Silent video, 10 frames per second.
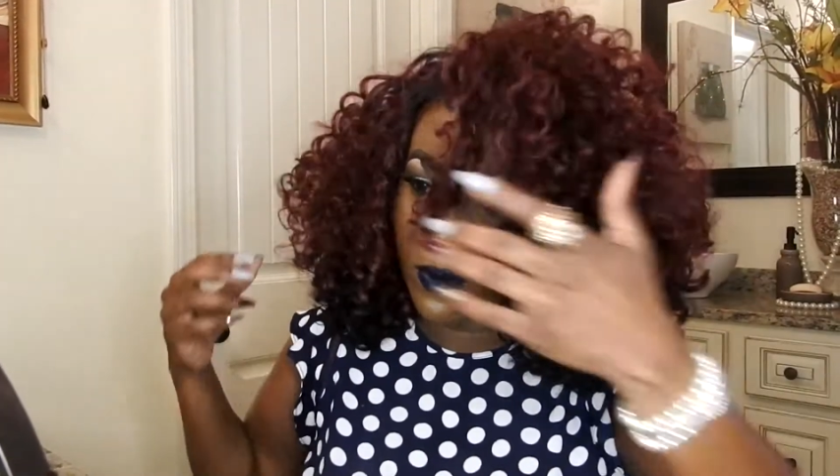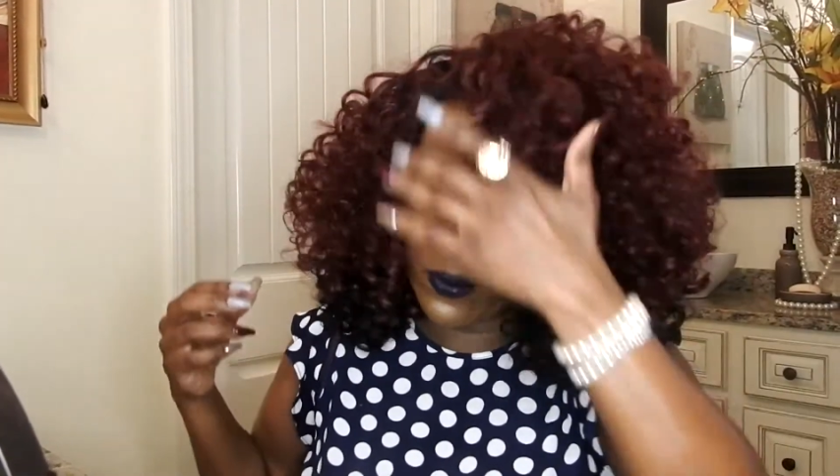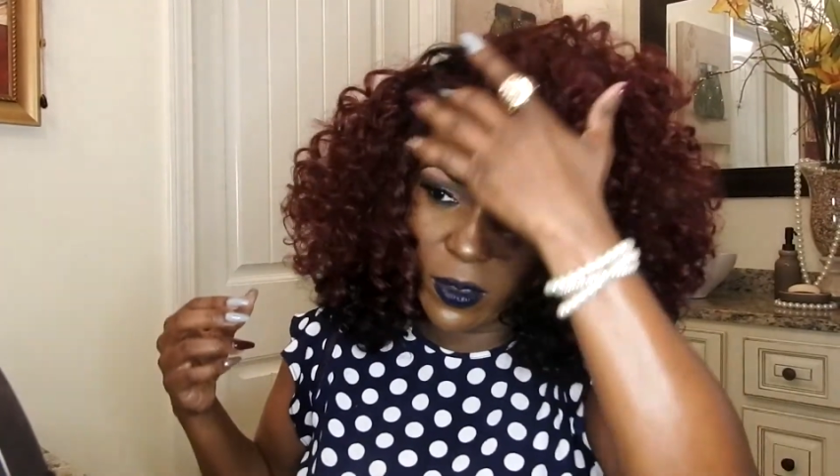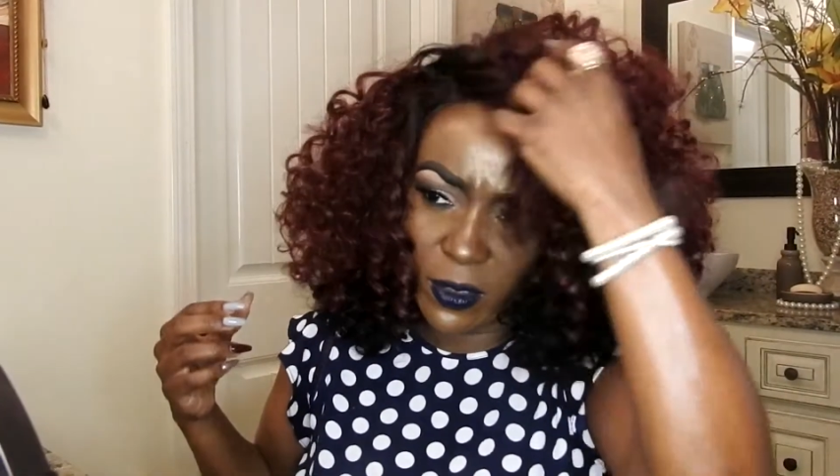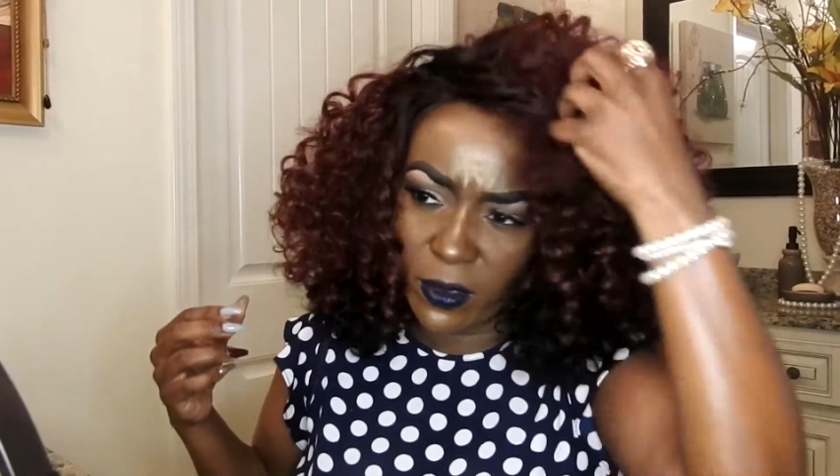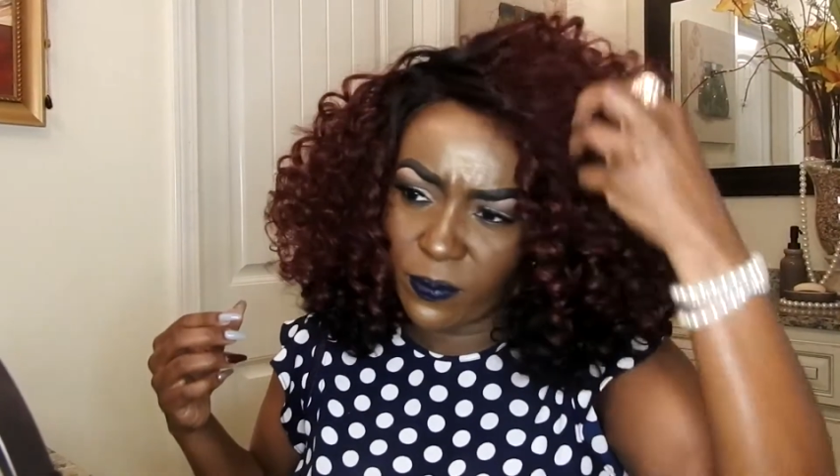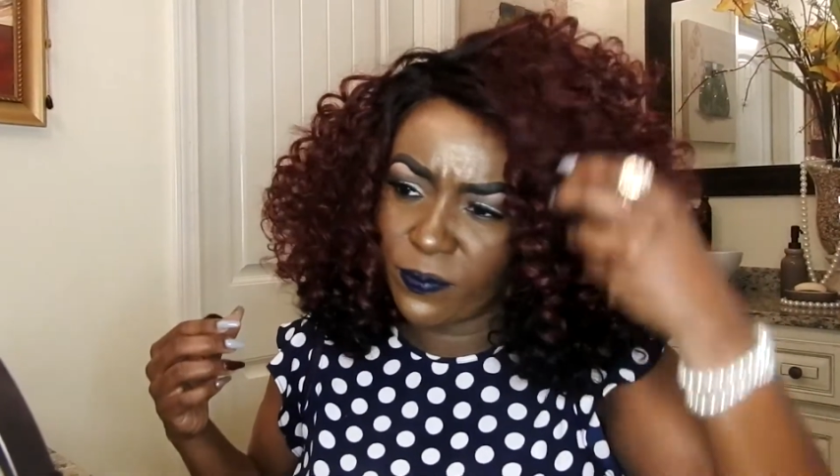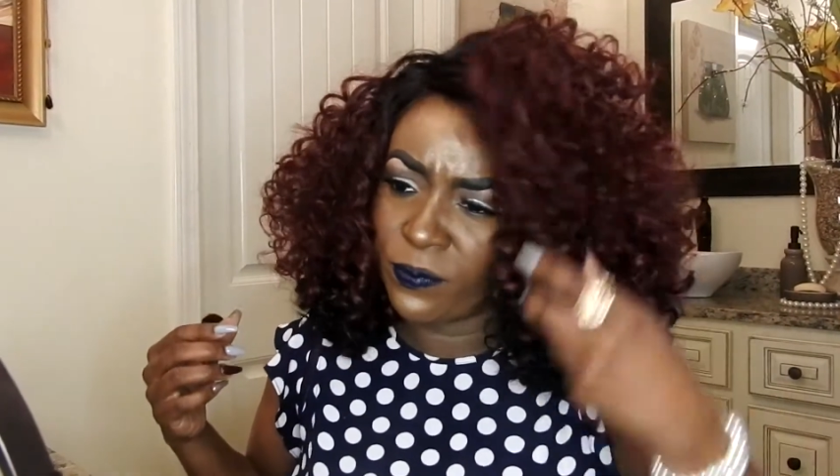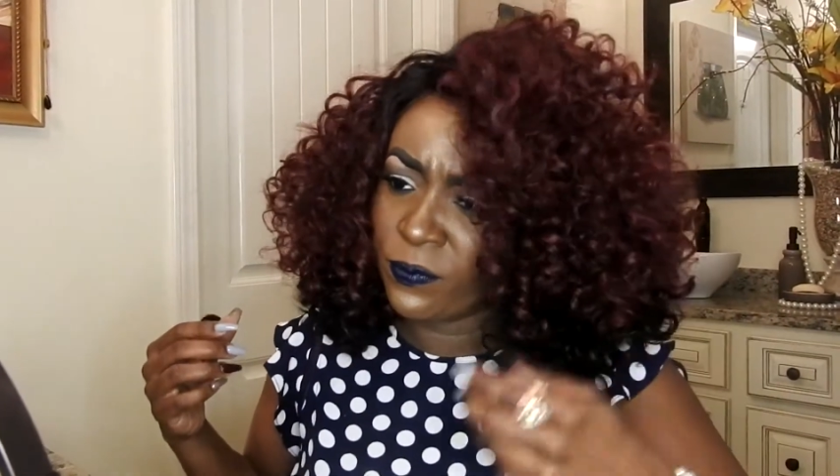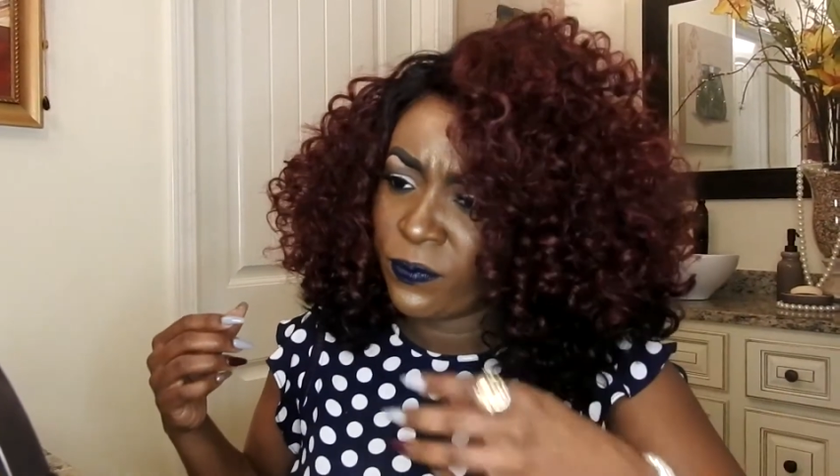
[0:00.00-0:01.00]
if you wear it,
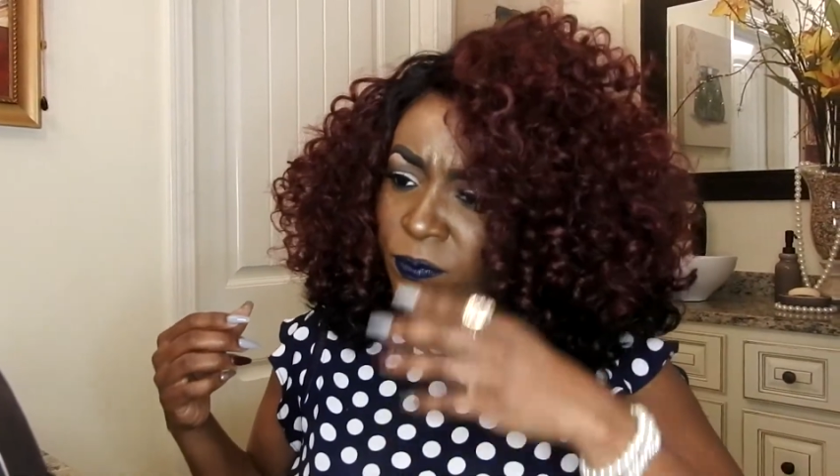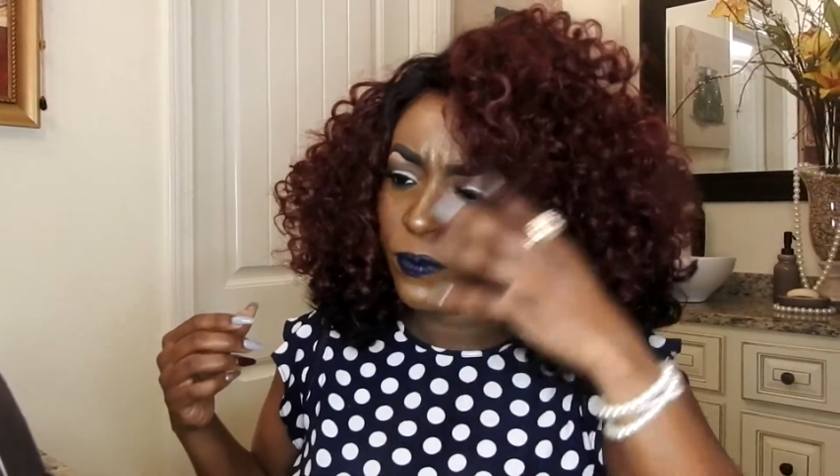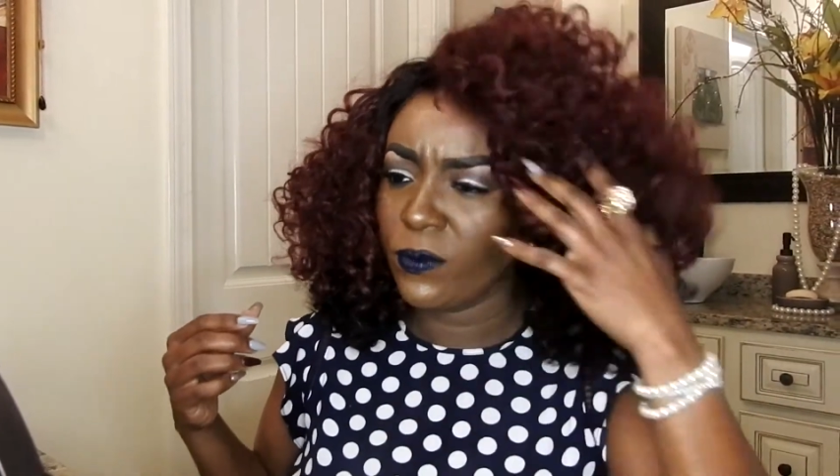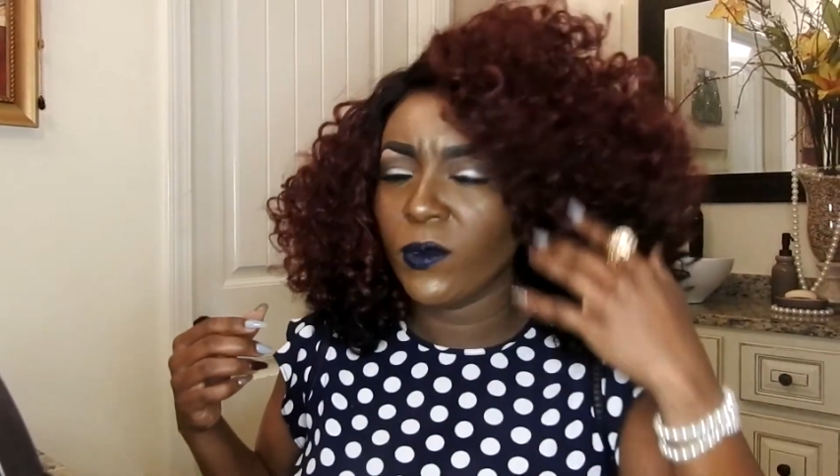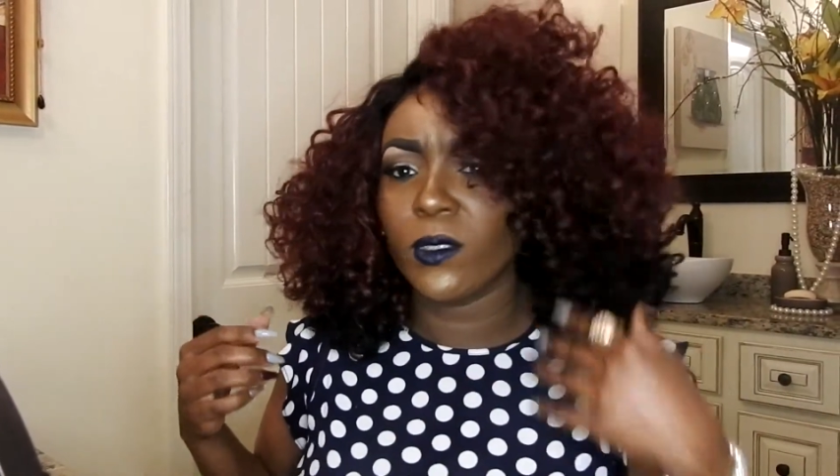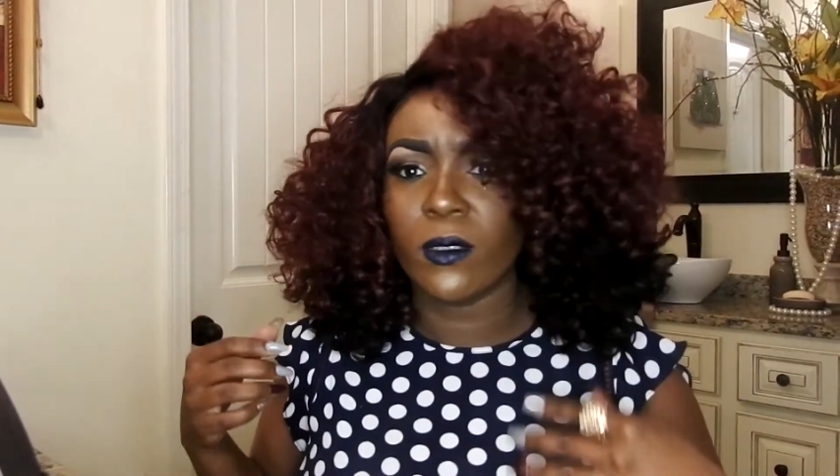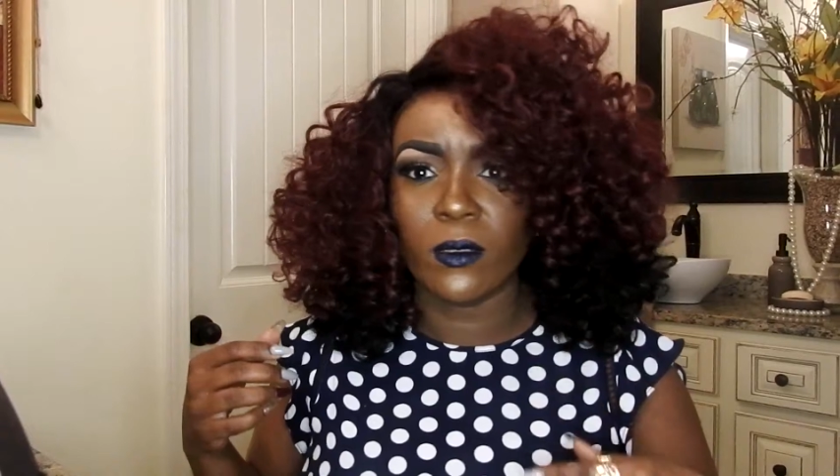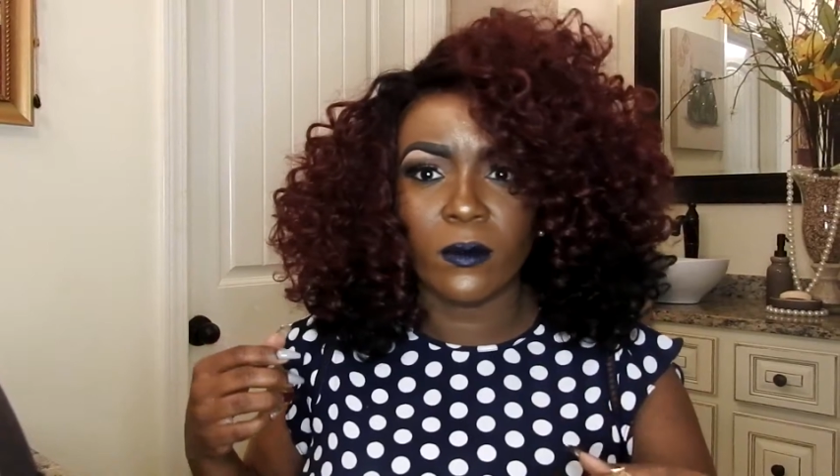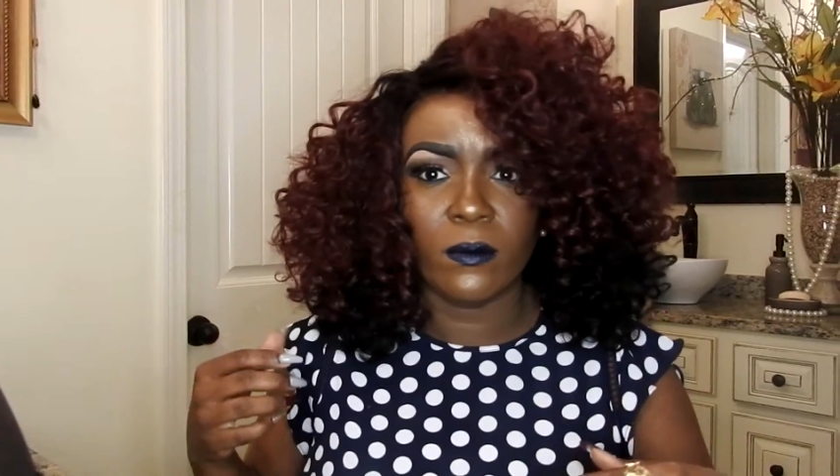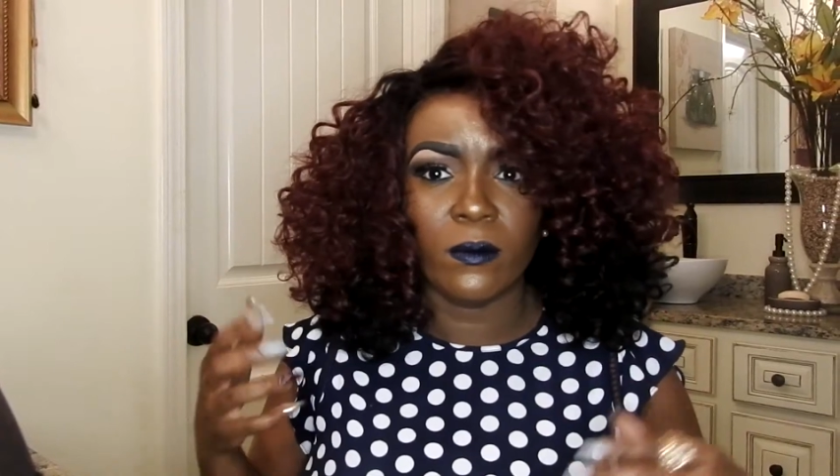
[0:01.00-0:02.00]
you
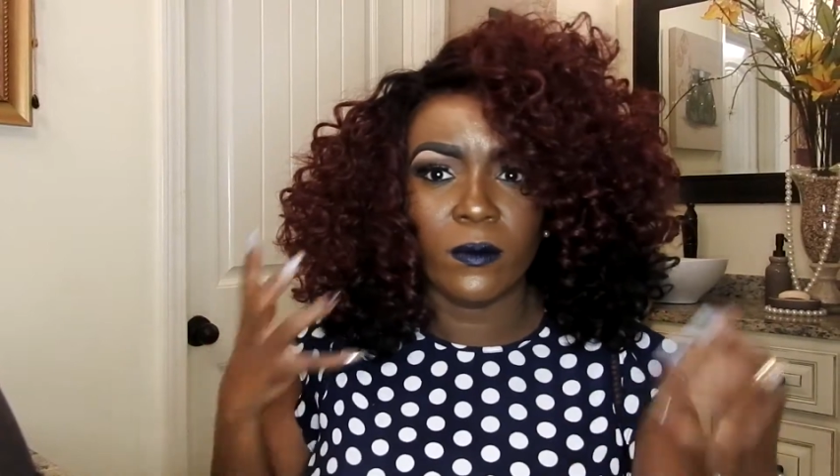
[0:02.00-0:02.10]
can